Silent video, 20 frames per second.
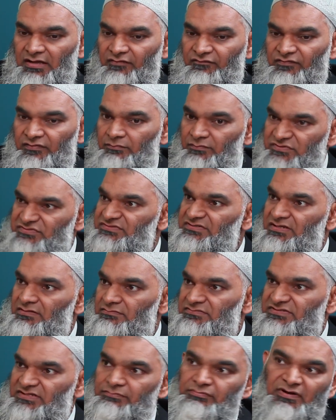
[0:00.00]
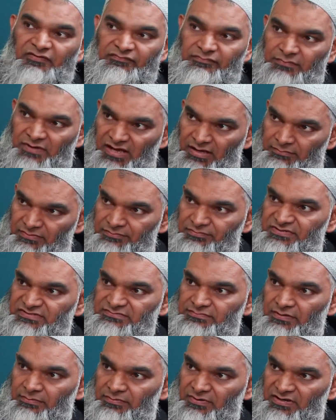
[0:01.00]
For Muslims, the Prophet Muhammad,
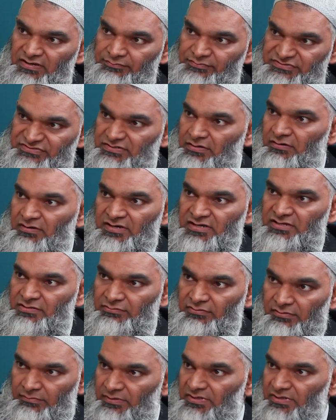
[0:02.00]
peace be upon him, is our hero.